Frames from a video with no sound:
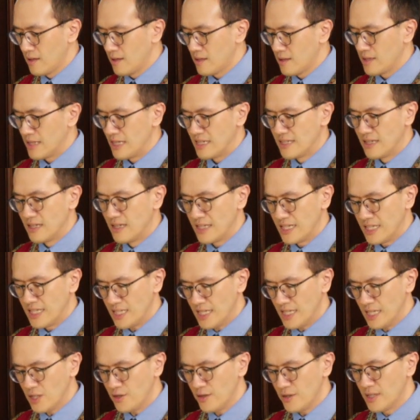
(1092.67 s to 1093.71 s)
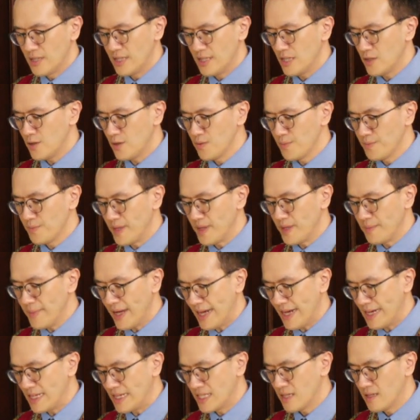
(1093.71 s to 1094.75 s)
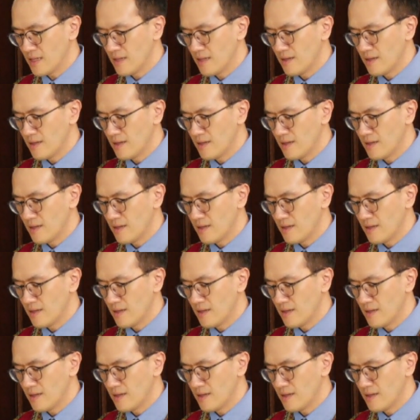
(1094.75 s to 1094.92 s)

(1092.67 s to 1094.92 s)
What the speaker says: Does a decision need to be made